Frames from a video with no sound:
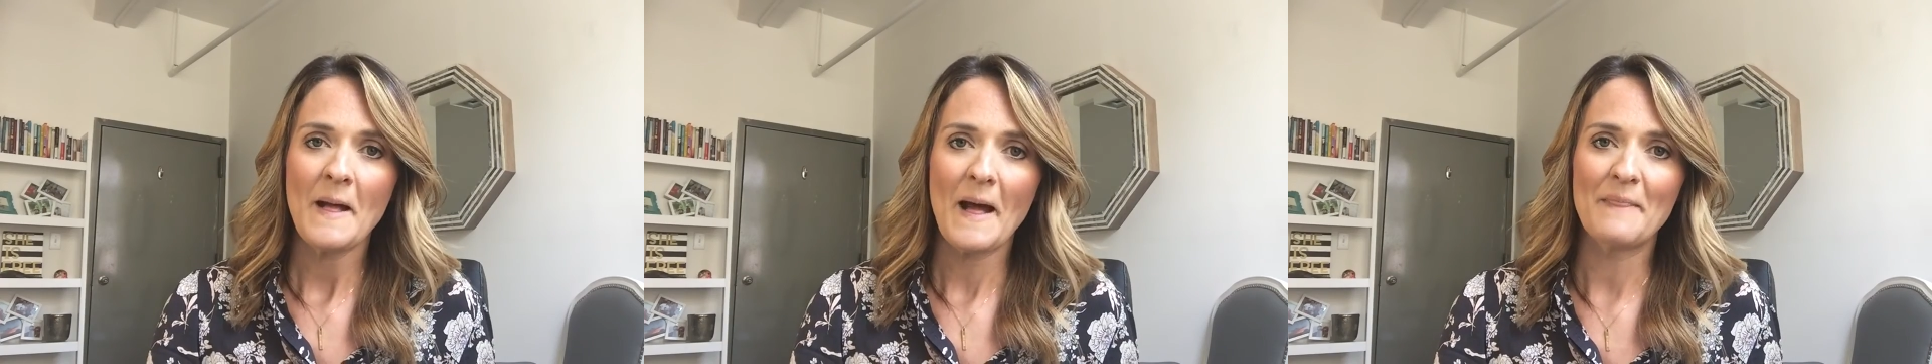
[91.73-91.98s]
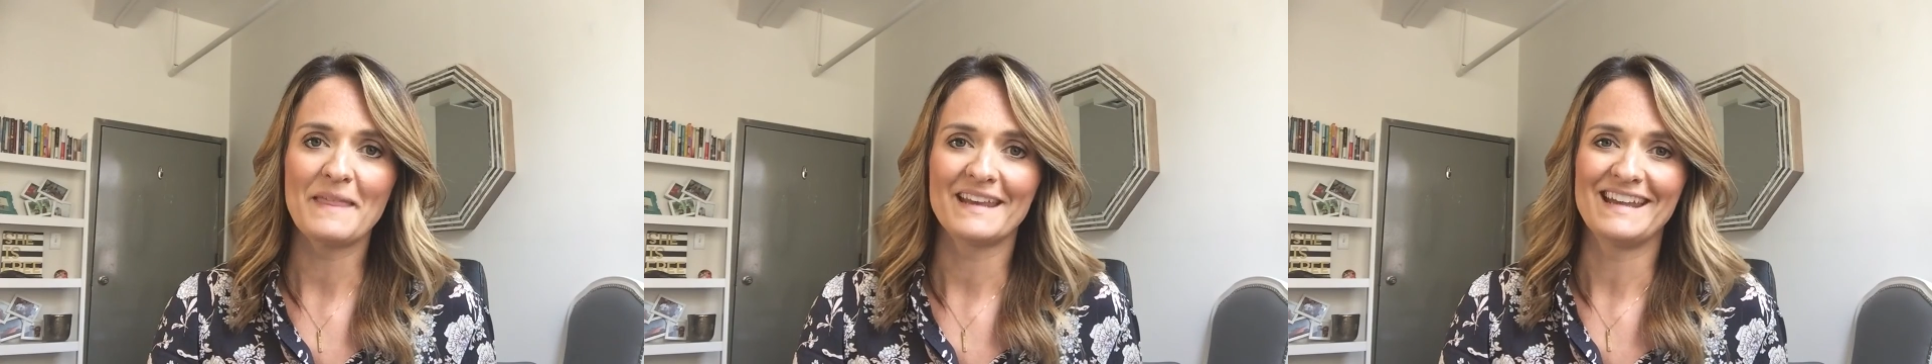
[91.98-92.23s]

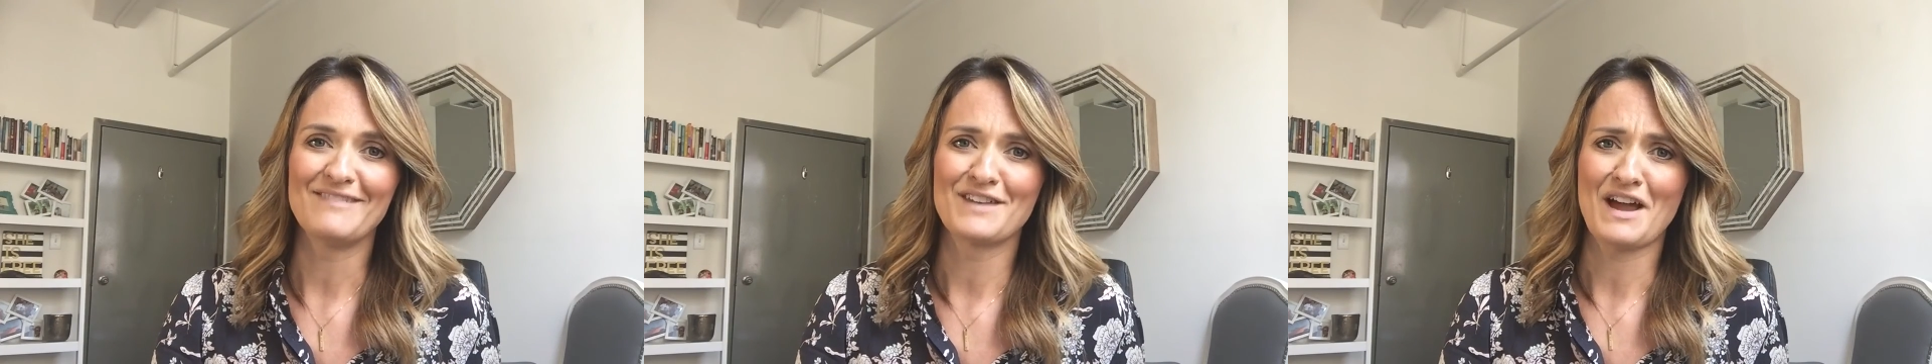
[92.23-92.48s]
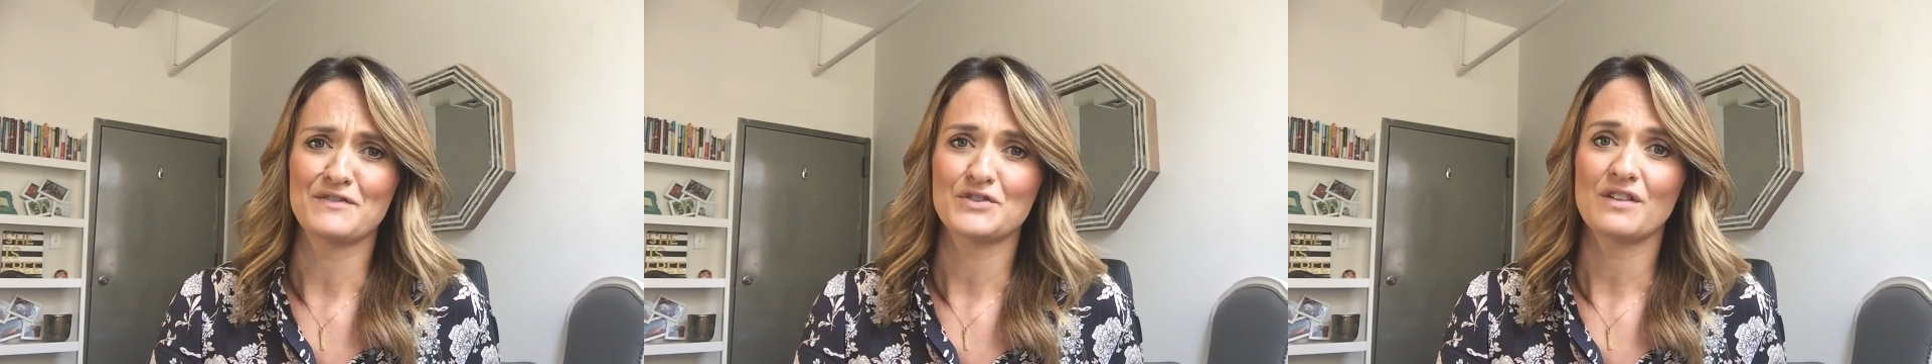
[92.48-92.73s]
and then even
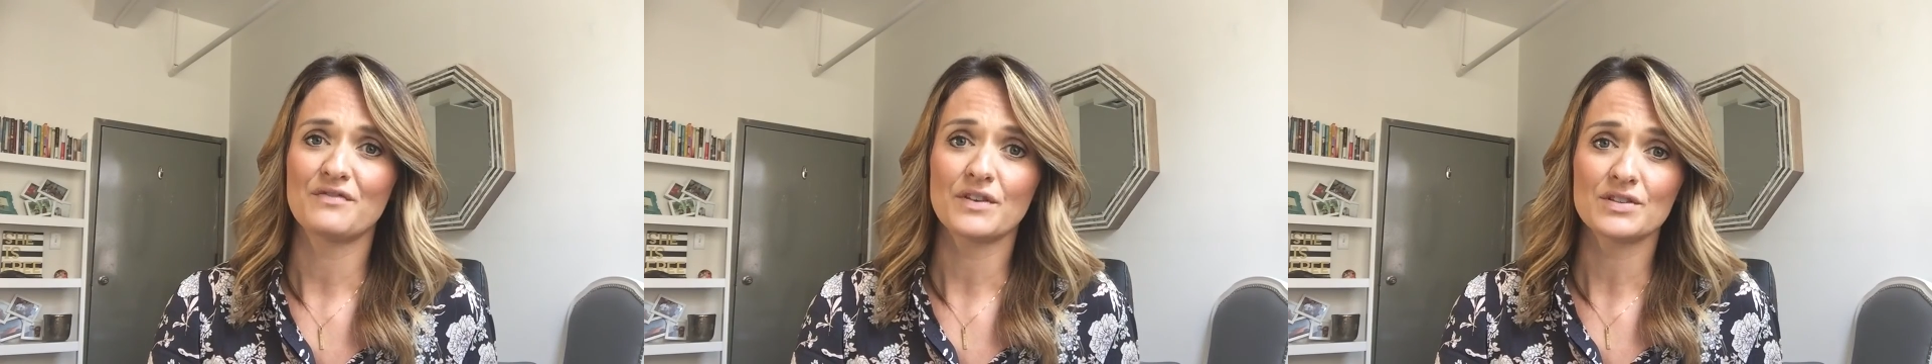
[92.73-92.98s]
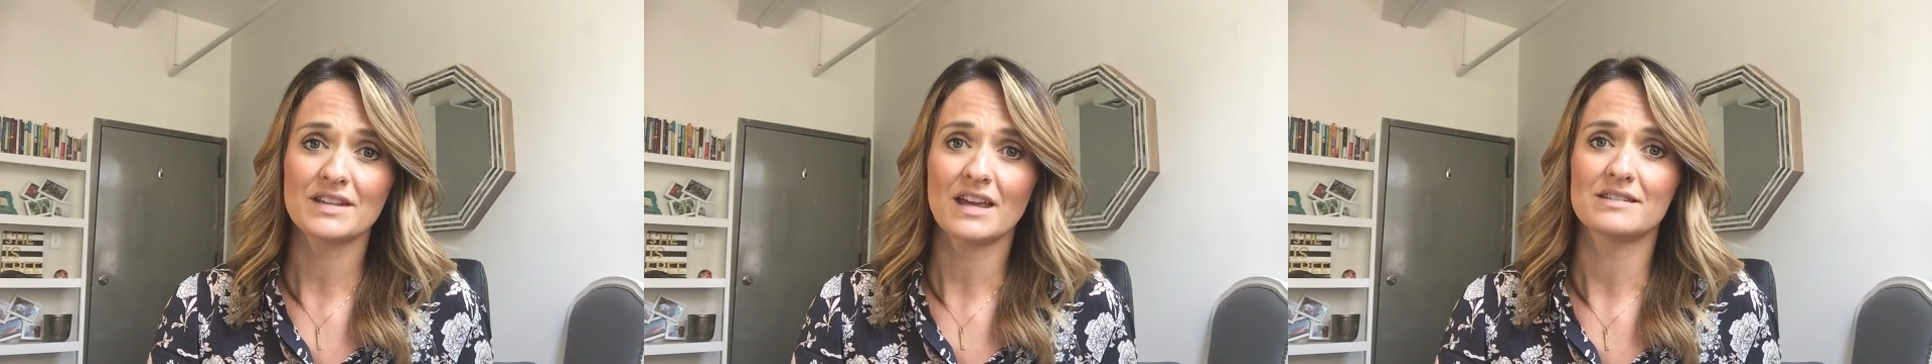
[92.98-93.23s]
after our
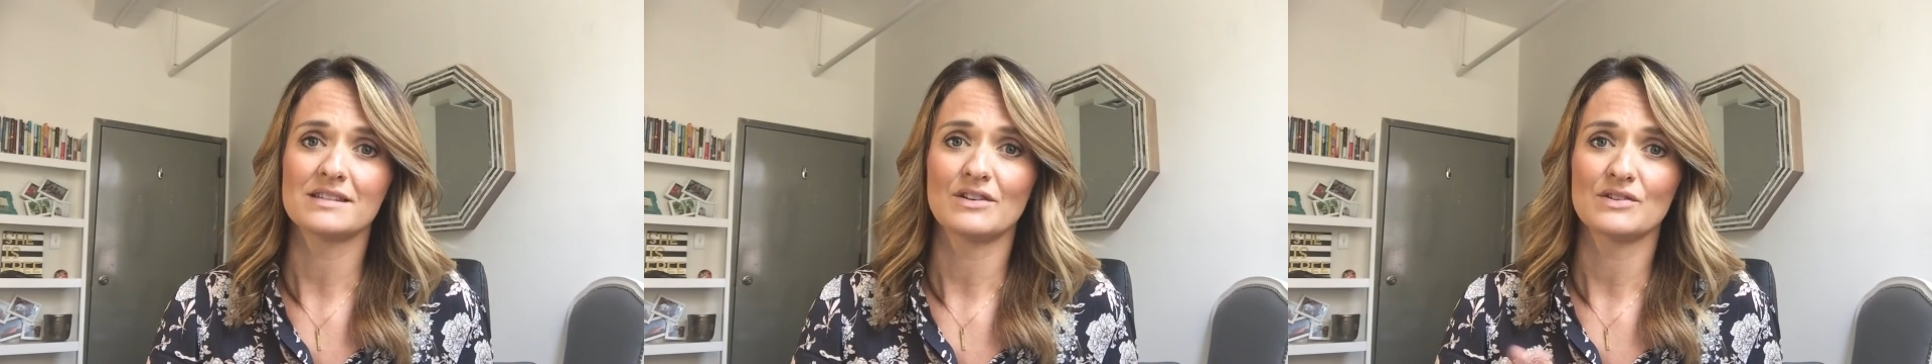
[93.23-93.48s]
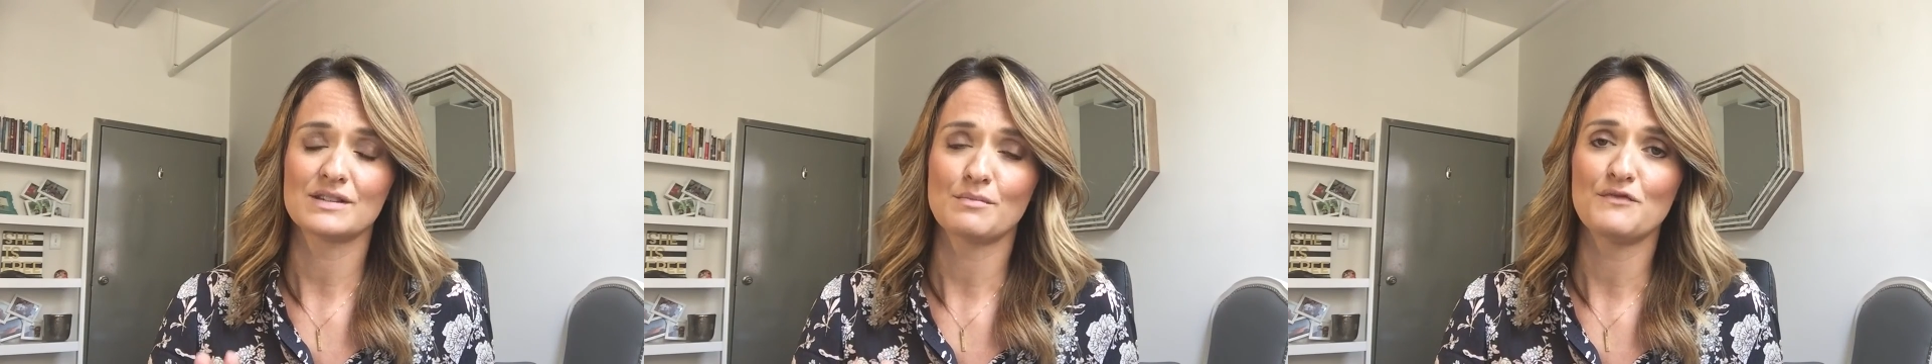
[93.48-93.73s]
first kiss, I
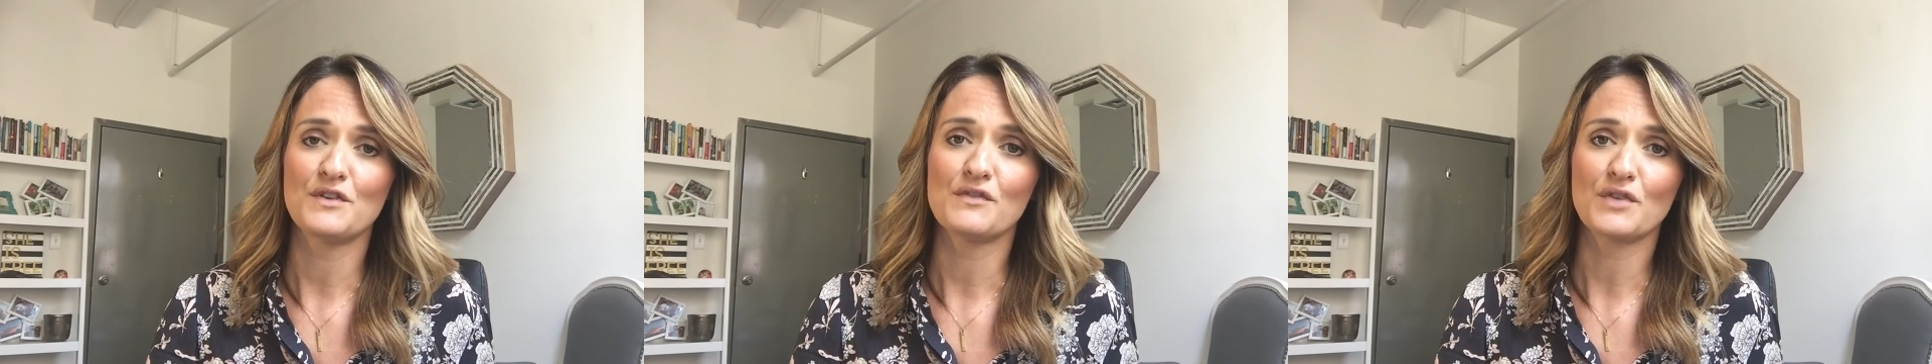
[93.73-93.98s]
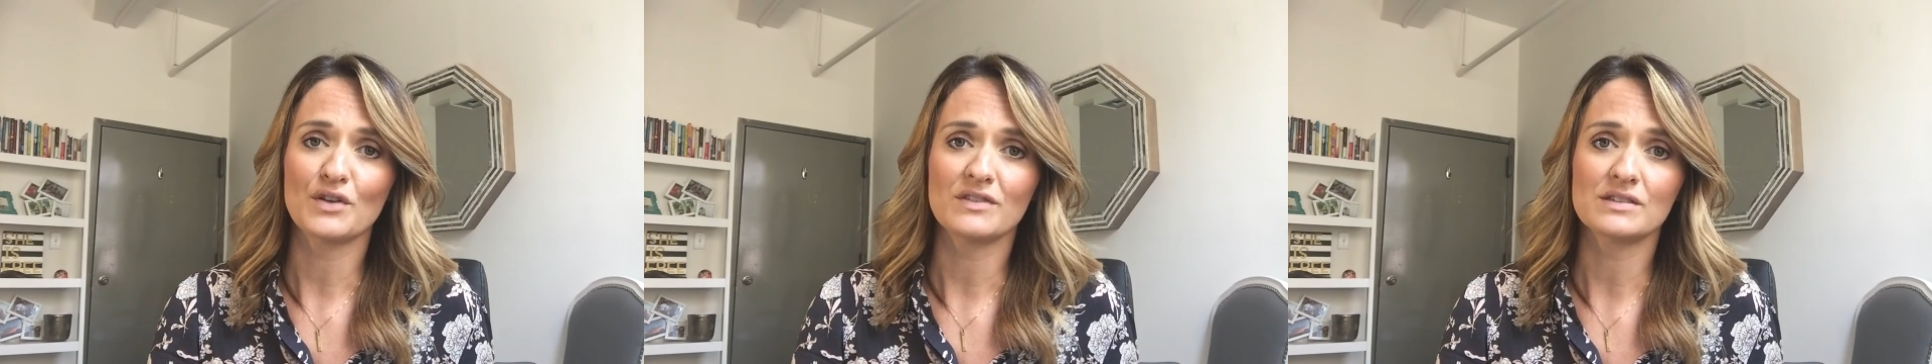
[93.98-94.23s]
know some of you
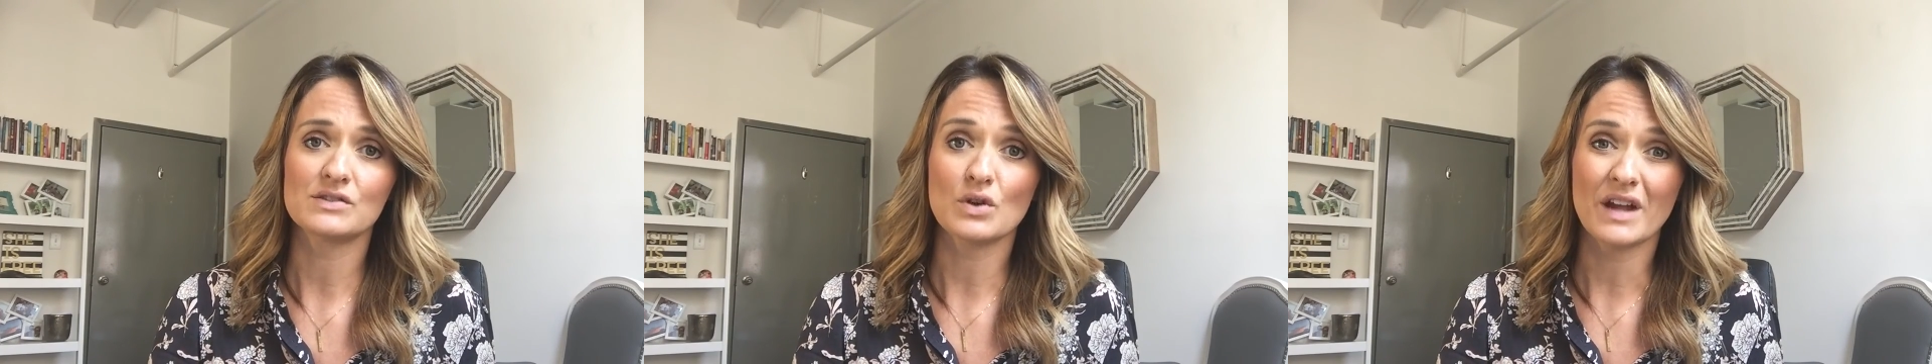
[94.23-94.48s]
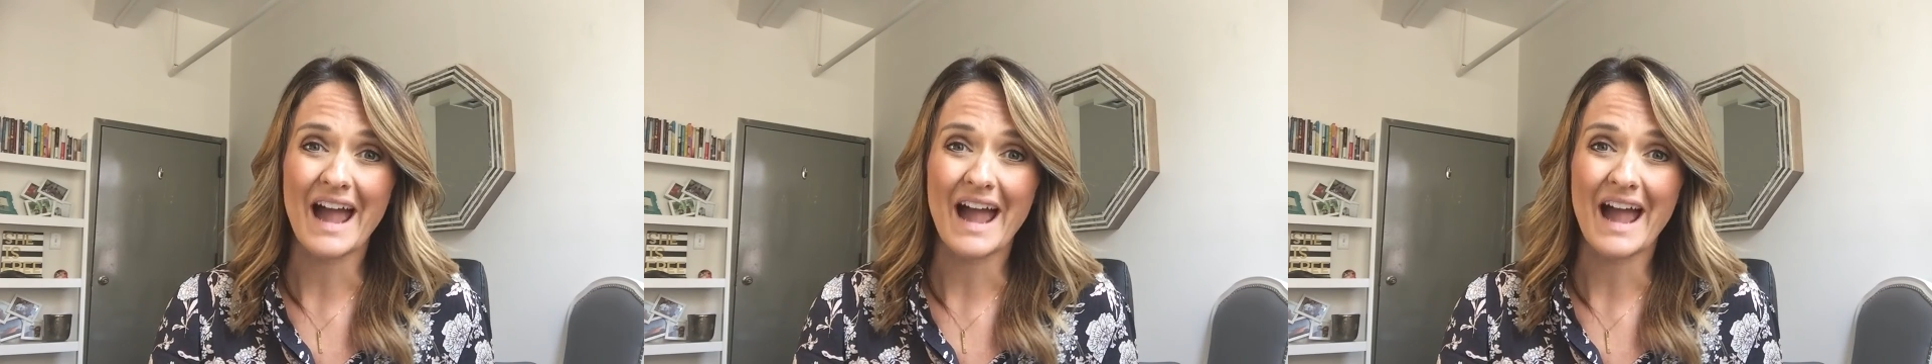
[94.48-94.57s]
have heard this story,